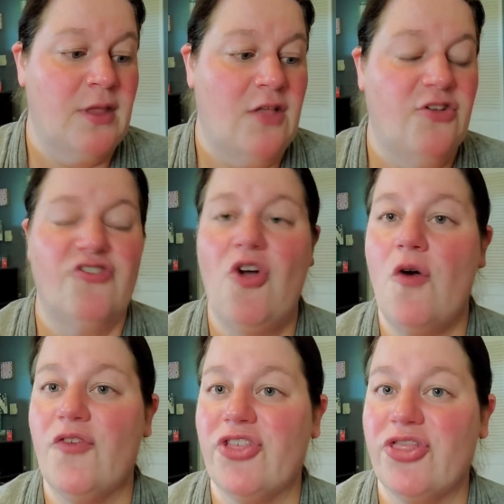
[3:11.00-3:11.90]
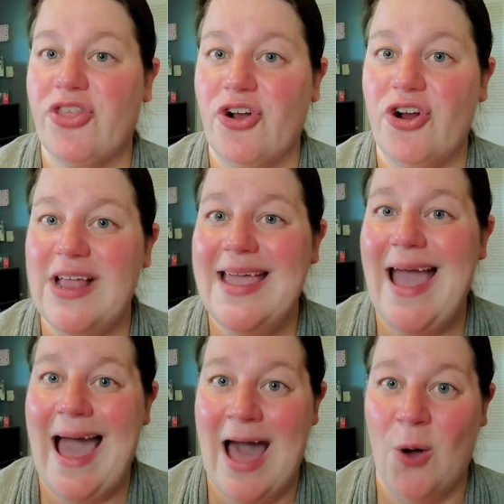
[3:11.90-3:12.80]
there's over thirty
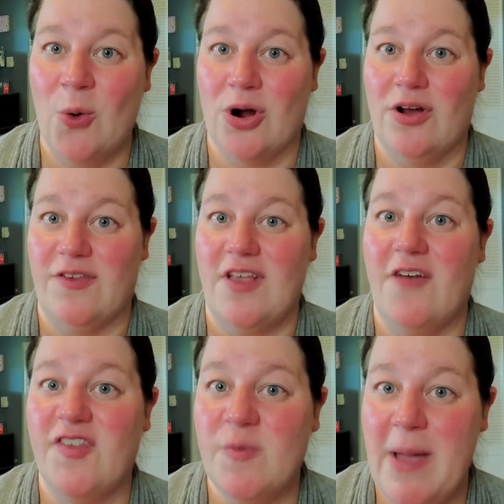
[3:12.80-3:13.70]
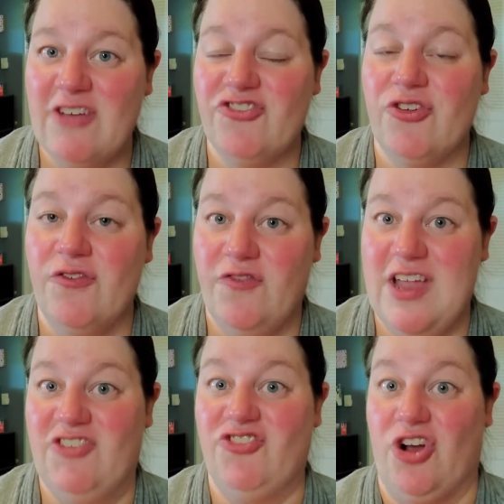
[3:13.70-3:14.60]
hours of special
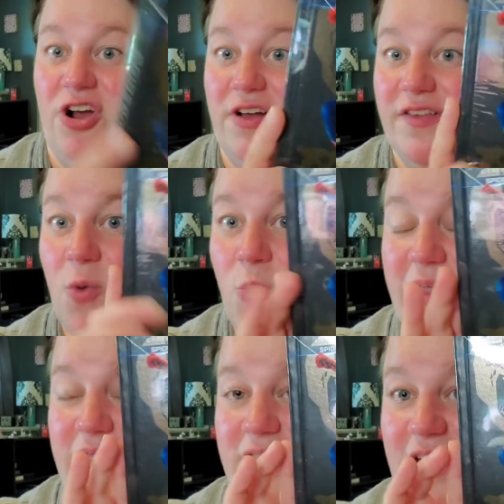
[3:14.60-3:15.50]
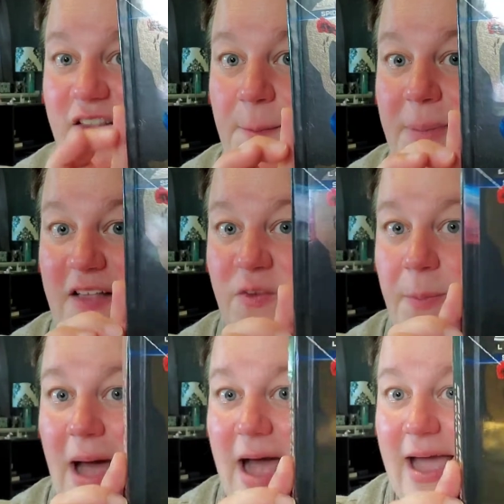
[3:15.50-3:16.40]
features with this Best
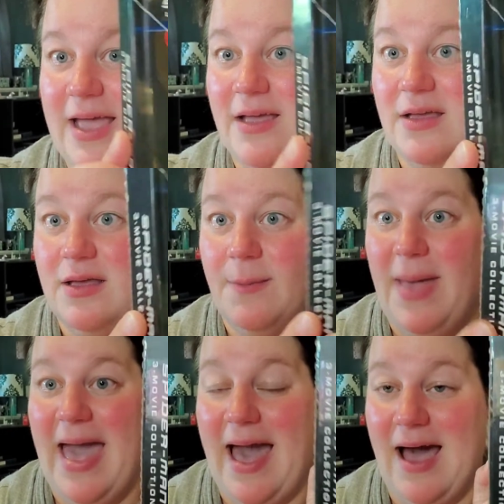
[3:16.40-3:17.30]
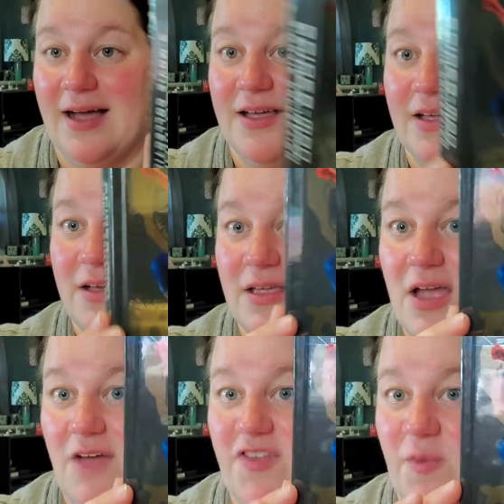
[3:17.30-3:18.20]
Buy pack
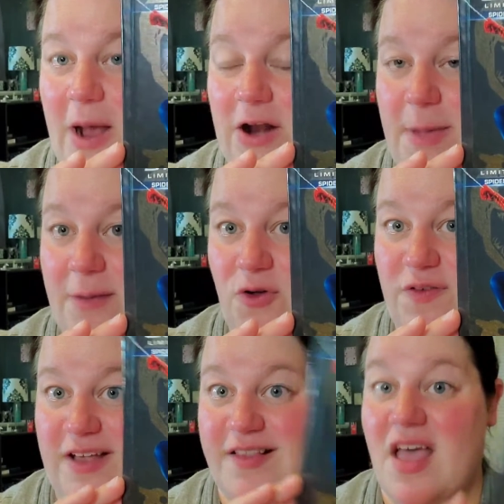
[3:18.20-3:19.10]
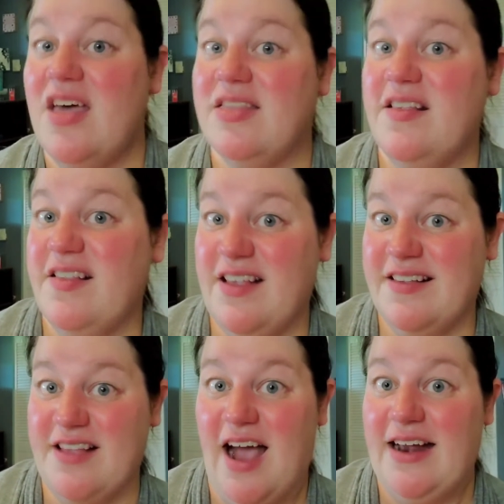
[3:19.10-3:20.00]
of the Spider-Man movies. This is
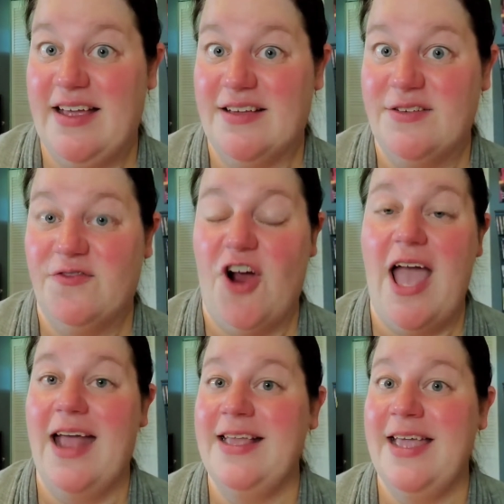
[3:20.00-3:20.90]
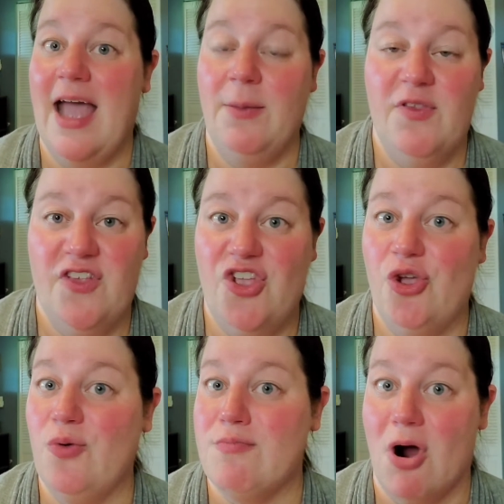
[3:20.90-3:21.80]
exciting. For any M C
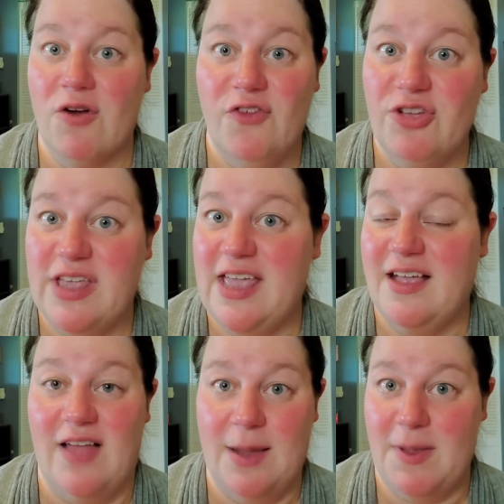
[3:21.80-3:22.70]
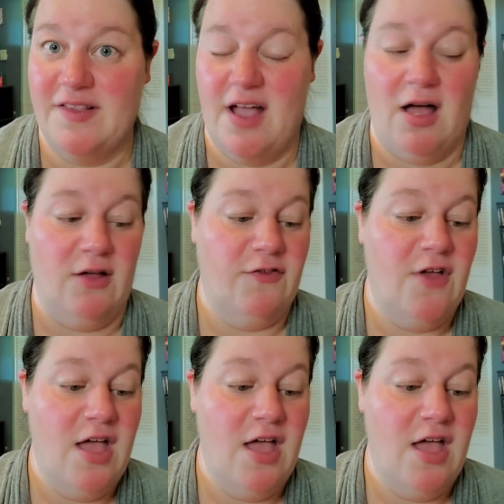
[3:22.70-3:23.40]
U Marvel geek like myself,